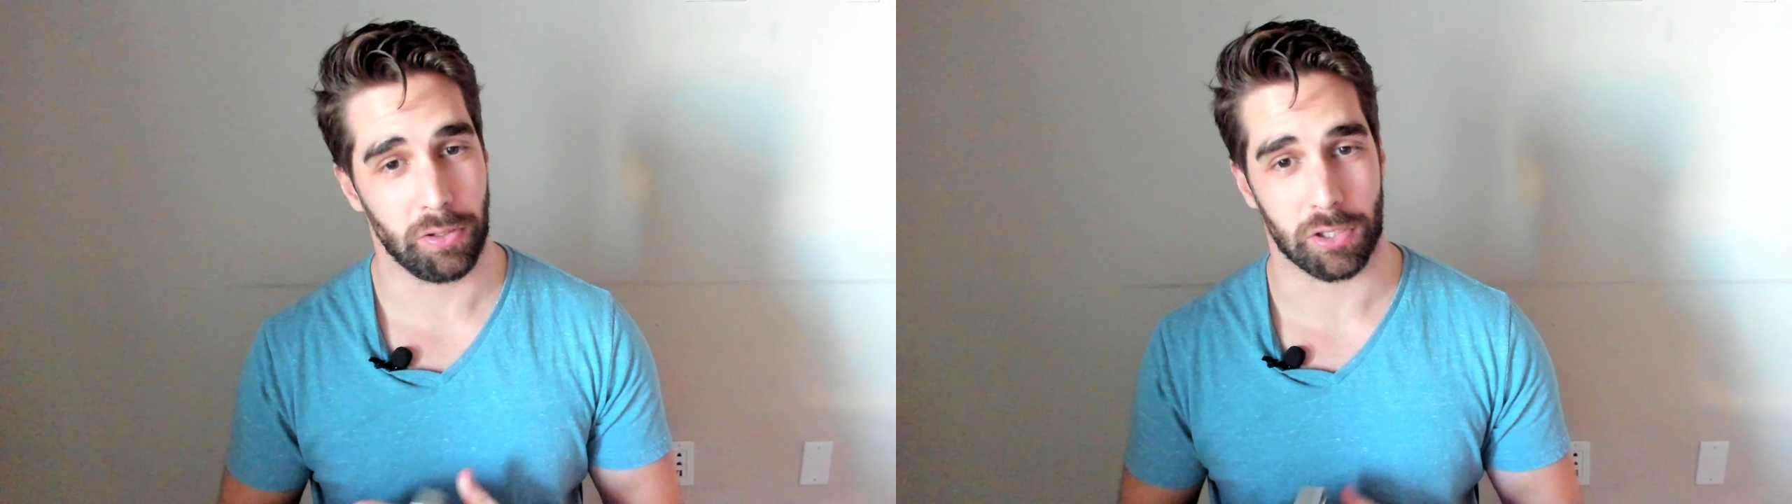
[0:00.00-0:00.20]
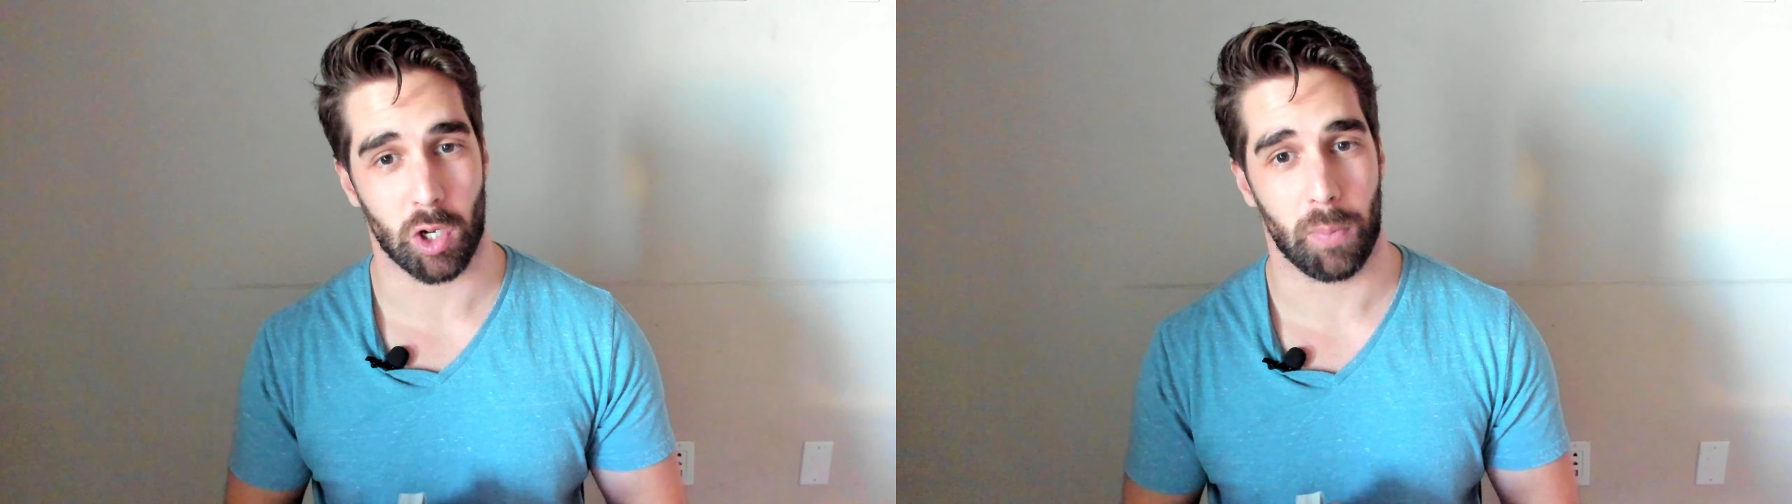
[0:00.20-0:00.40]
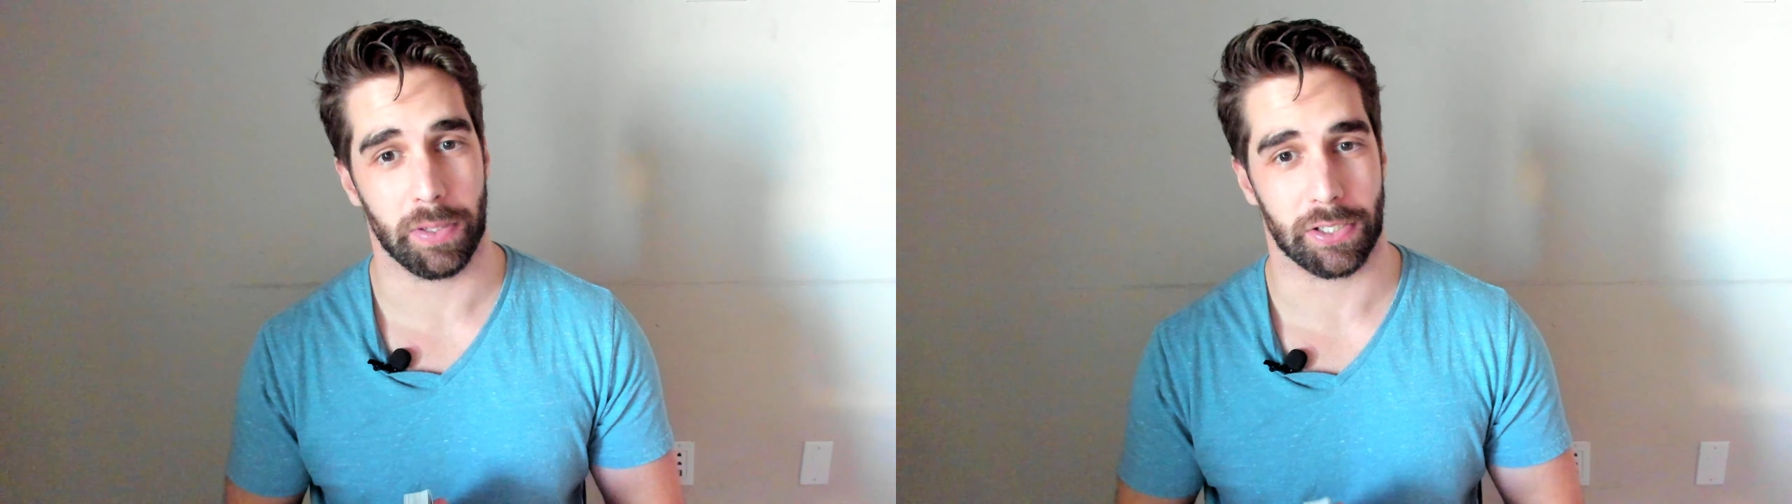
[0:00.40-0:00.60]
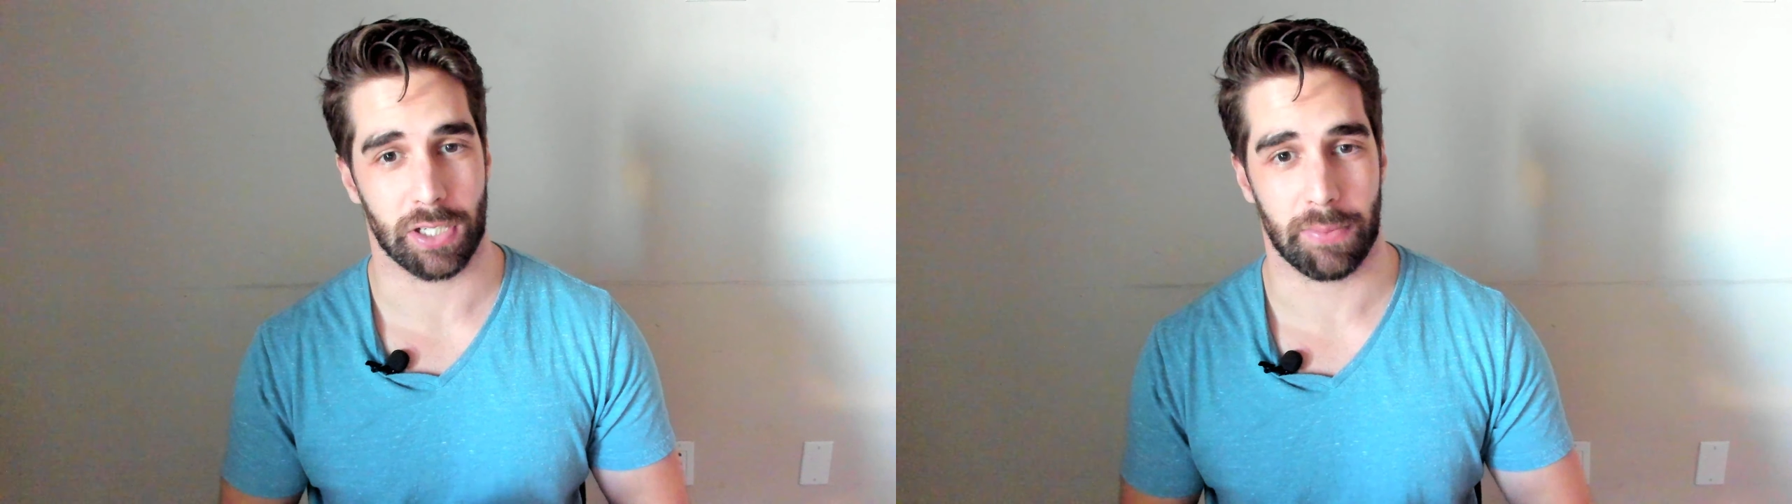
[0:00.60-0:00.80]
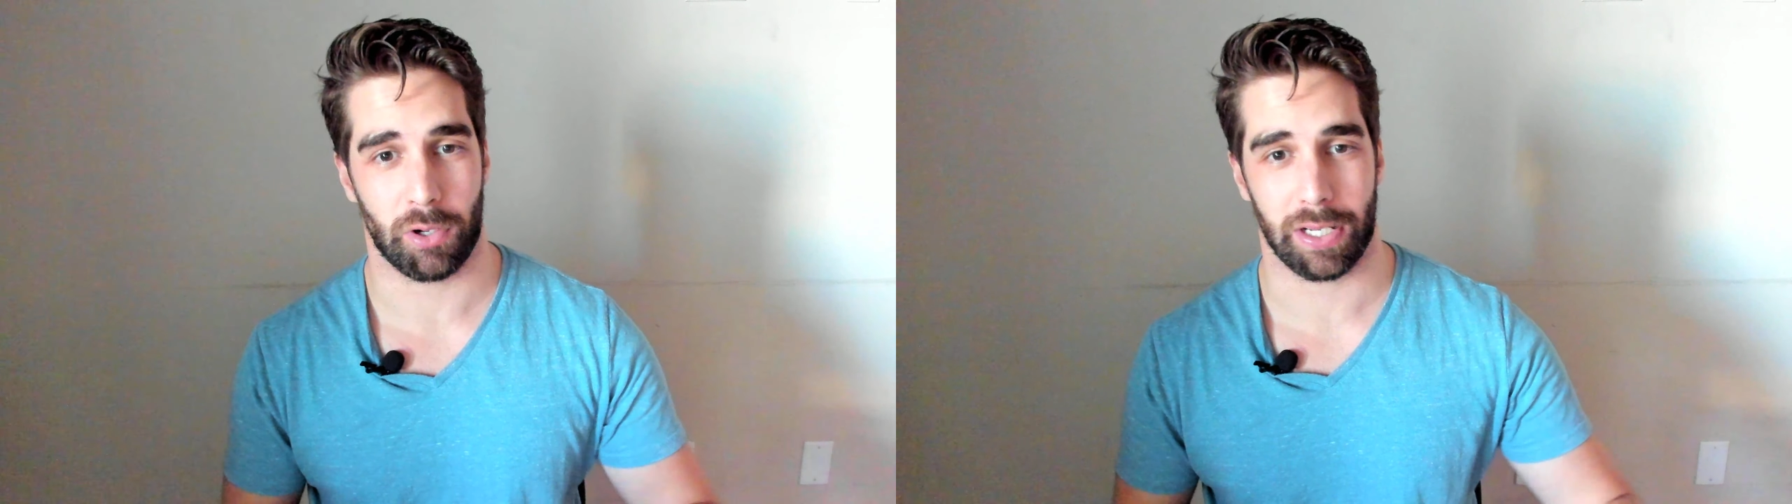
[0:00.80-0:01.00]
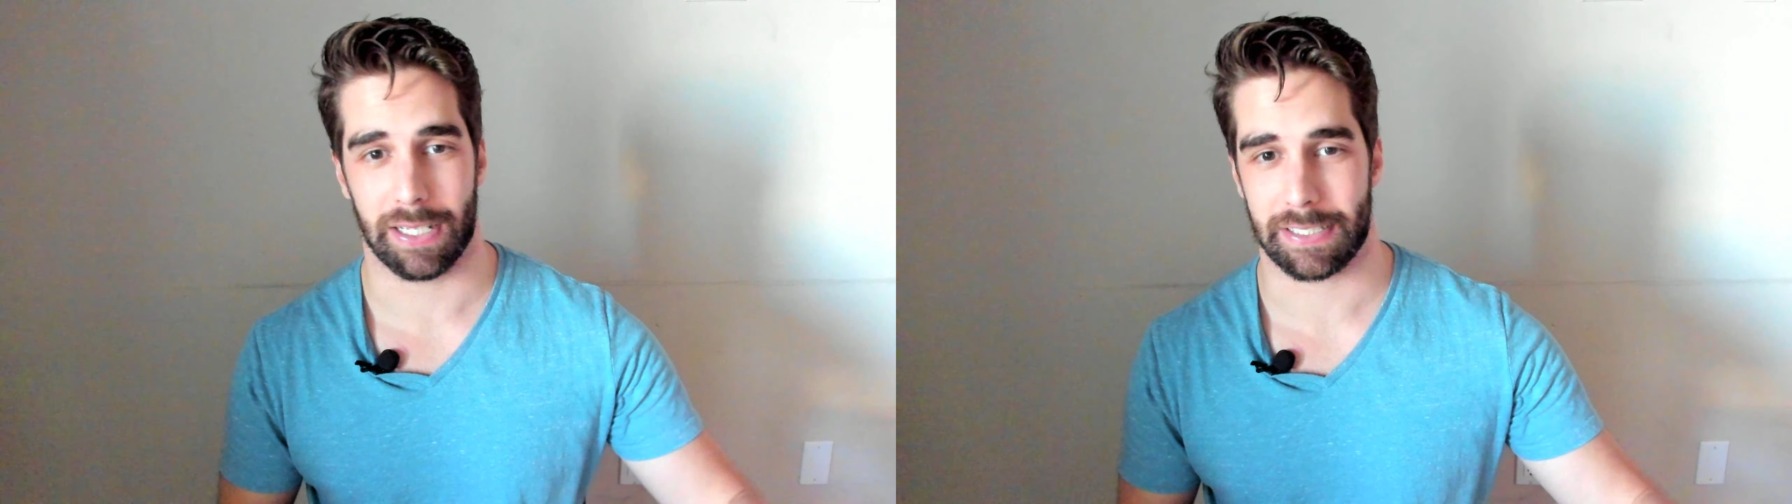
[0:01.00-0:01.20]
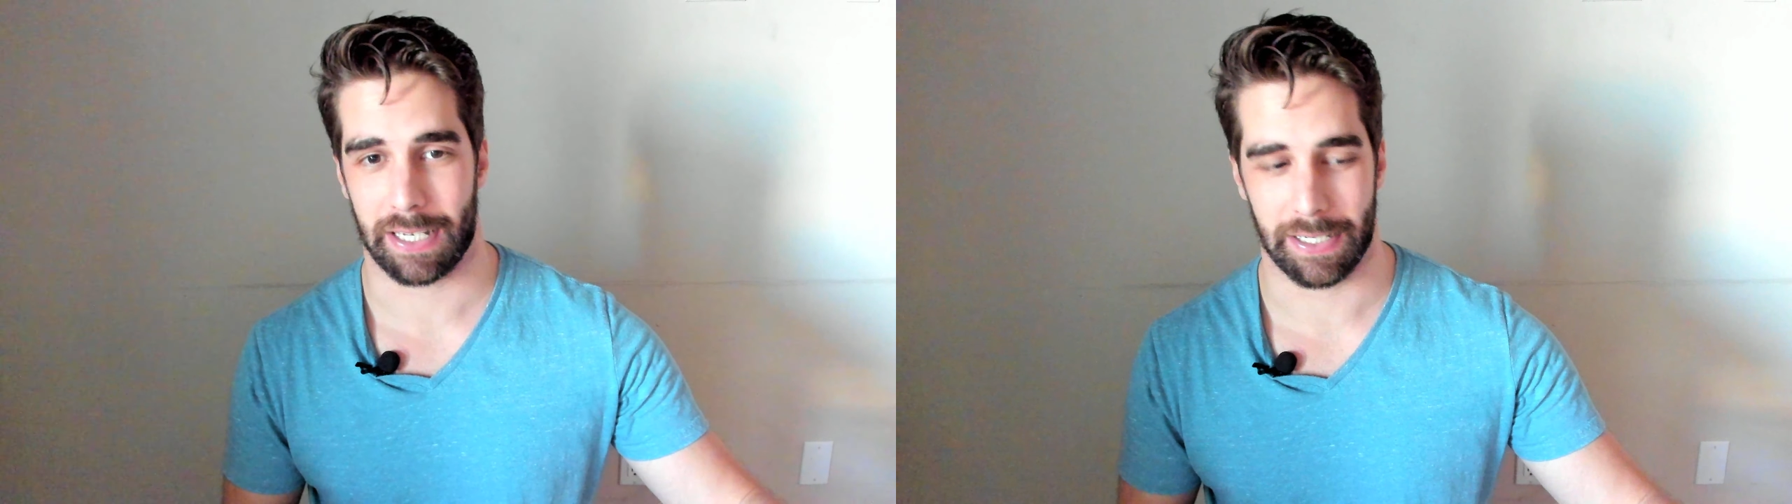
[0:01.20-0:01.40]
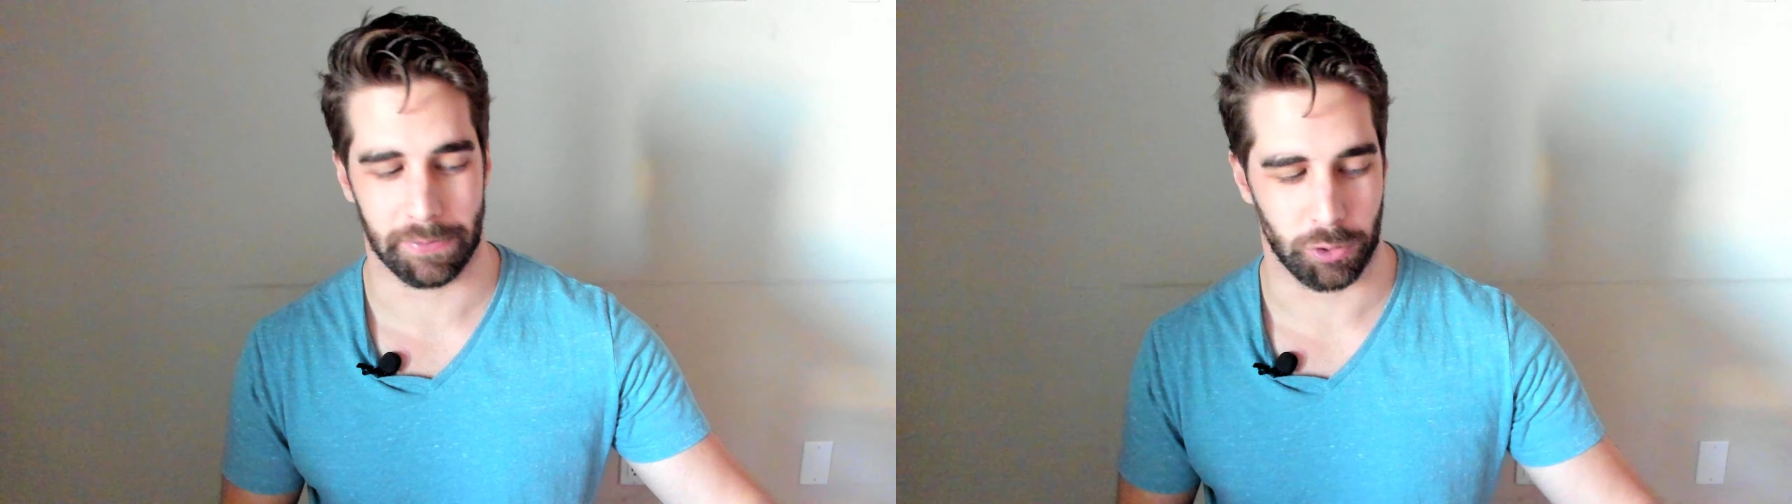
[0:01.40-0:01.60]
let's open the ceremony and let's
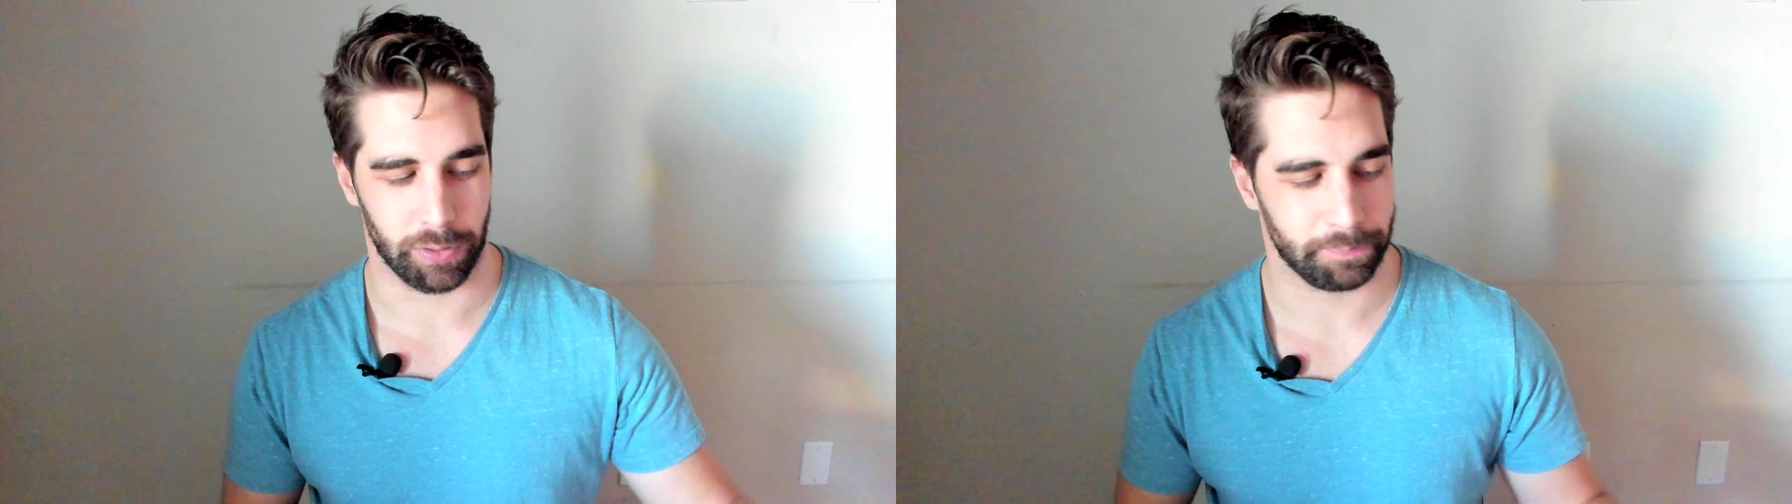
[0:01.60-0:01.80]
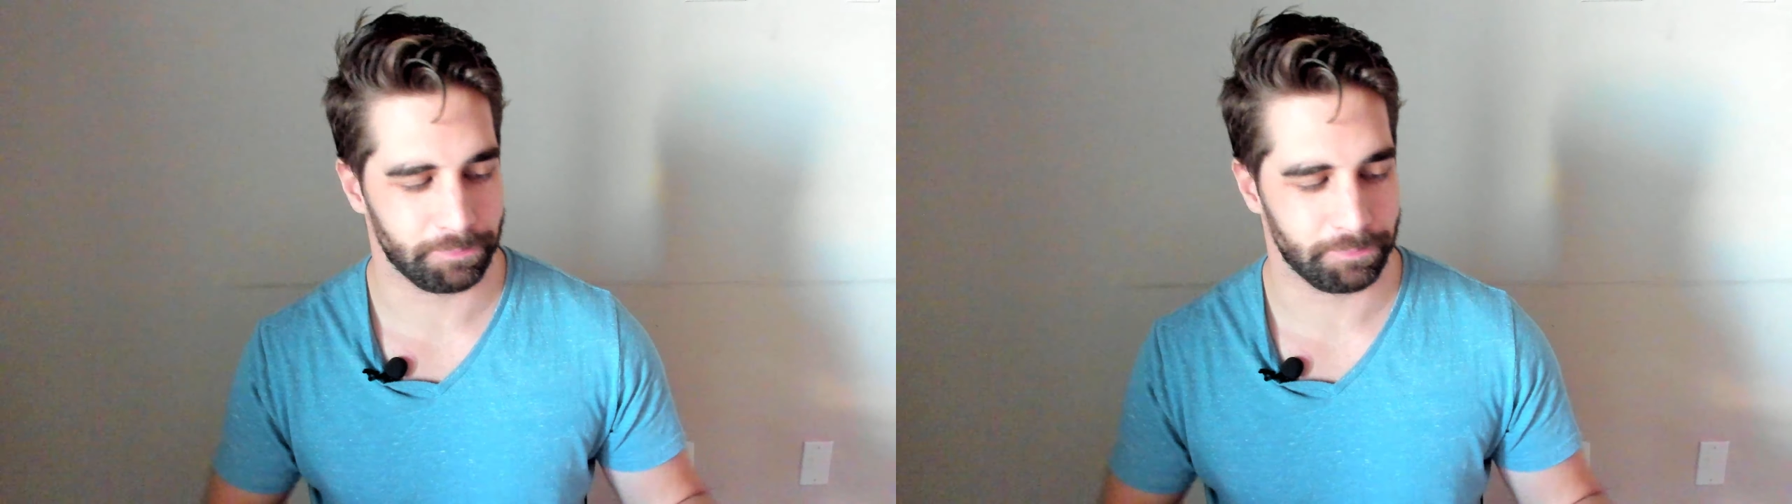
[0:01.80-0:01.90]
get into it.